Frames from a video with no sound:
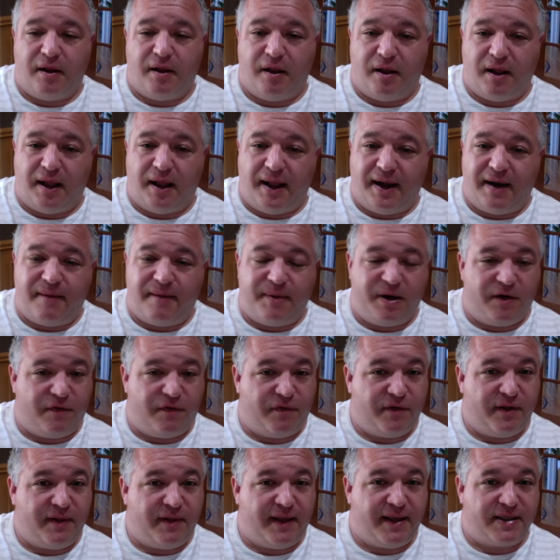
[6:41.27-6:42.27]
And I've been a
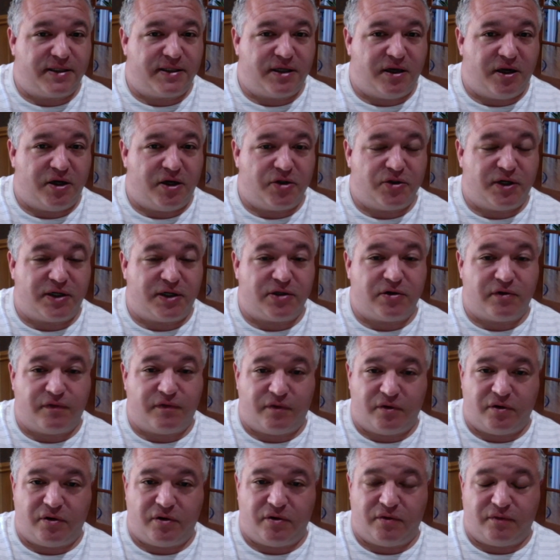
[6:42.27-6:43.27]
freelance contractor
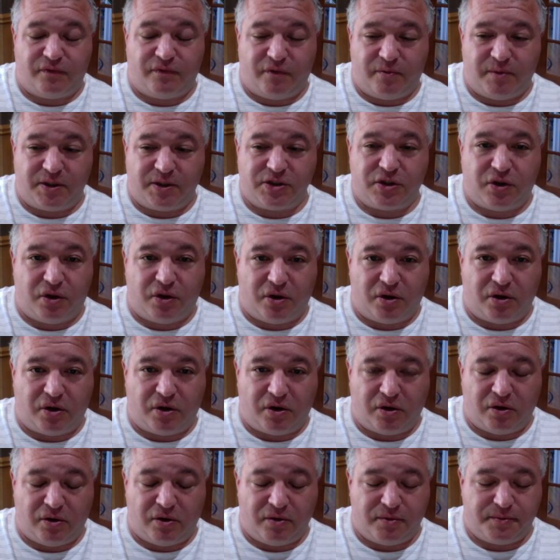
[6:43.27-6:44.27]
for, for much
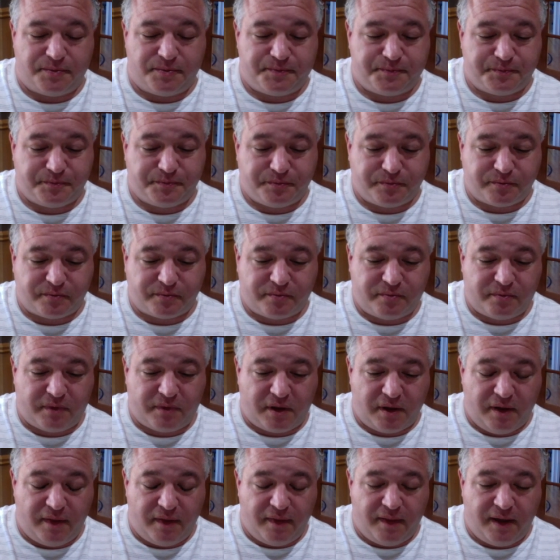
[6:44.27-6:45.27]
longer
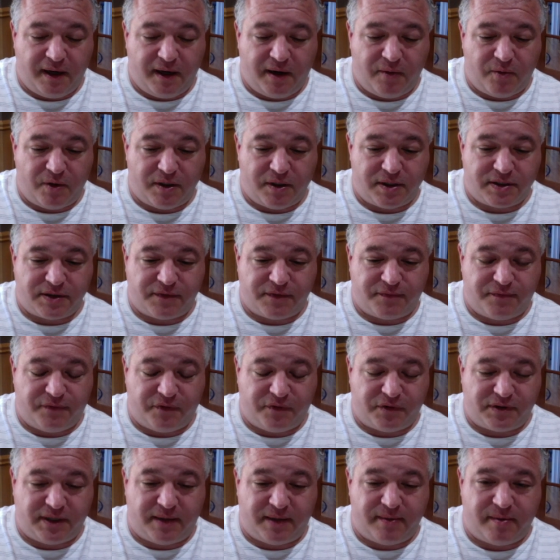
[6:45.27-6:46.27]
than I was a
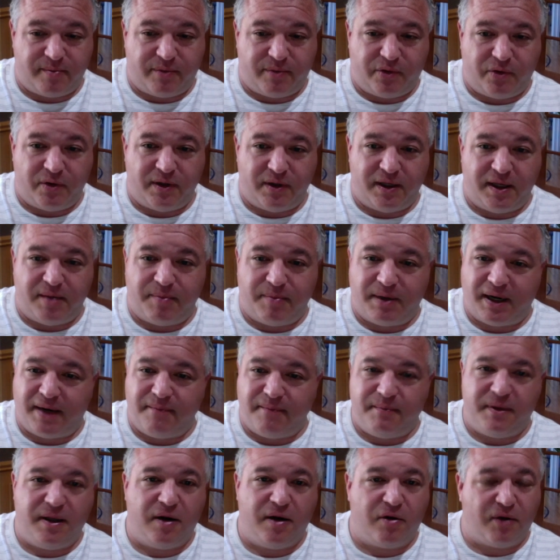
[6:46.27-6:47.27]
full-time employee, but I
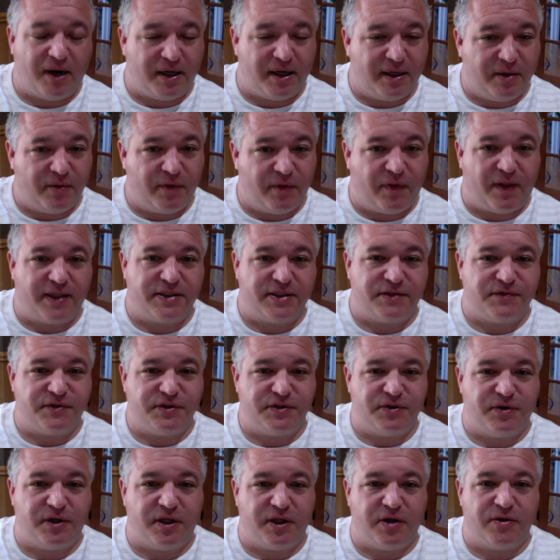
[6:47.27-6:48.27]
interacted with lots of
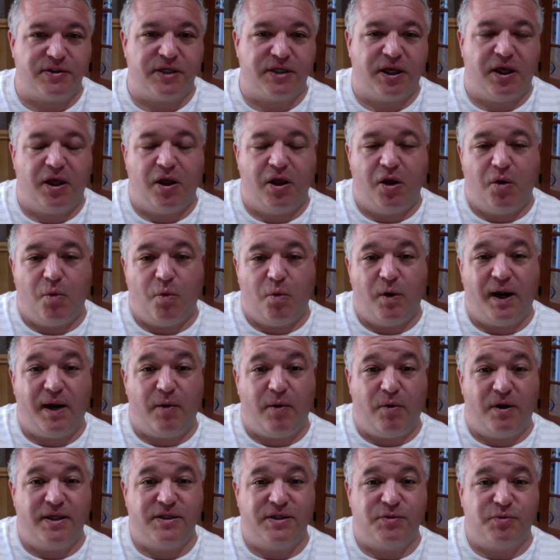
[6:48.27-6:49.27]
studios. When I
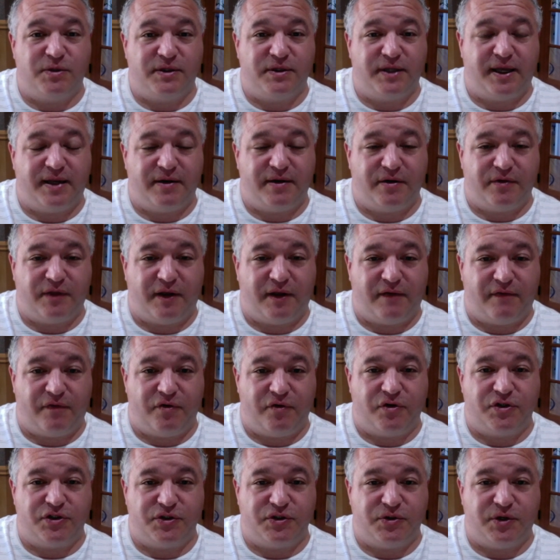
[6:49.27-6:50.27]
was with that that
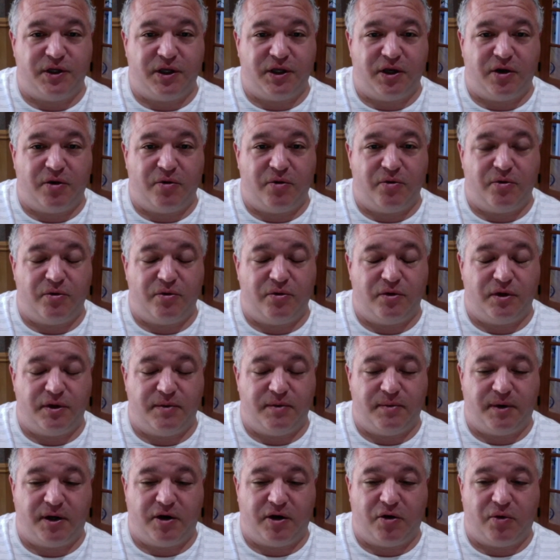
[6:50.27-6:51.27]
first studio
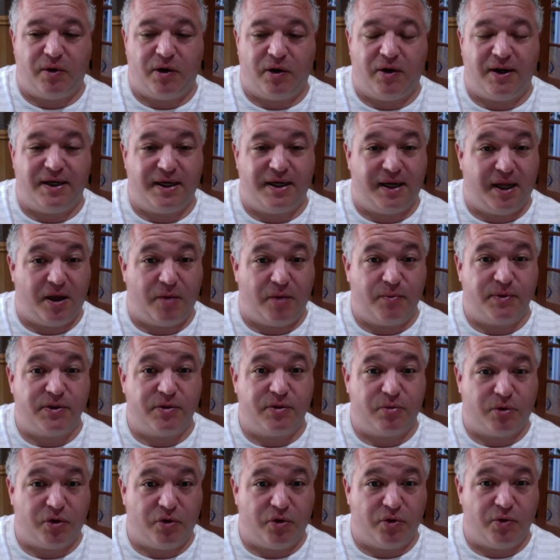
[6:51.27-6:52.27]
in my career, I did help with
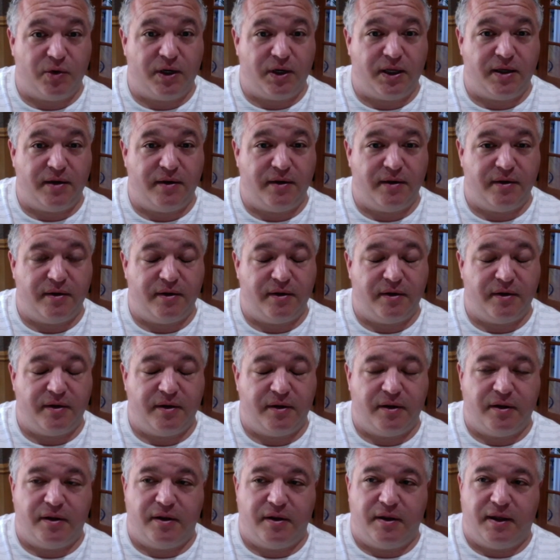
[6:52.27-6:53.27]
the recruiting
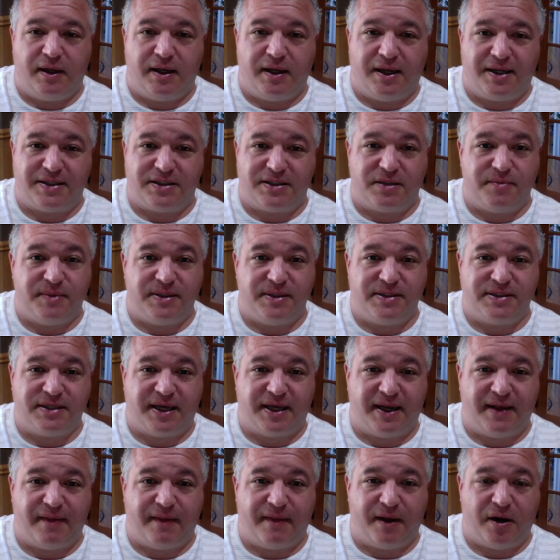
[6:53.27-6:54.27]
and got some
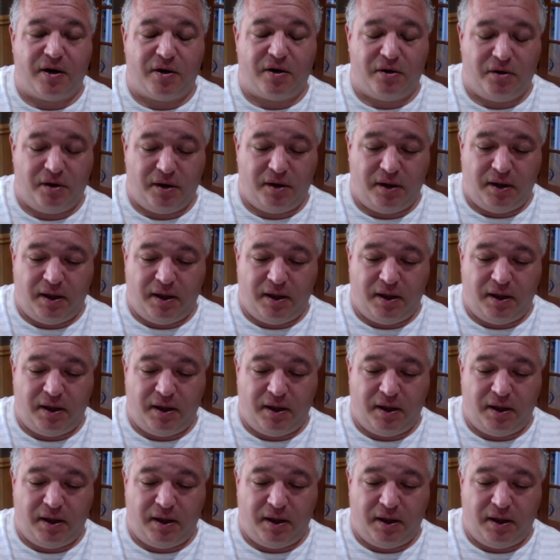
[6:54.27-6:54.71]
insight there.